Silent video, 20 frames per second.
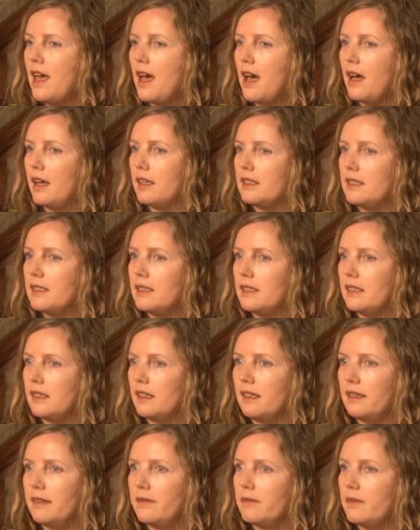And
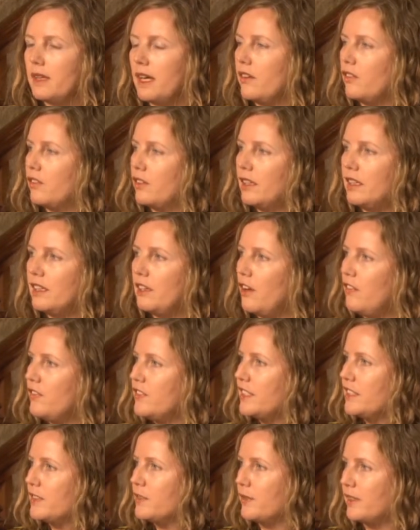um, I really
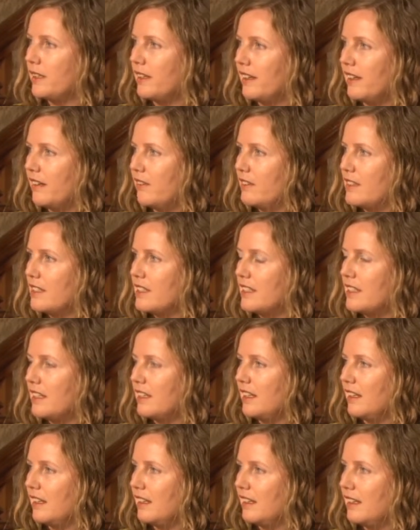loved it when I was
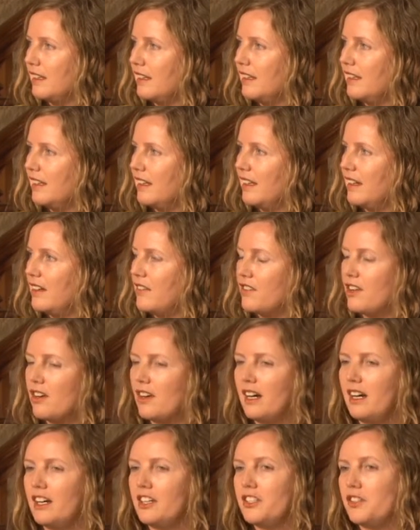studying uh,
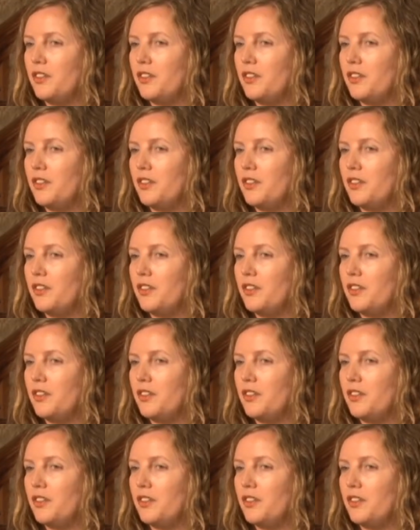rock art.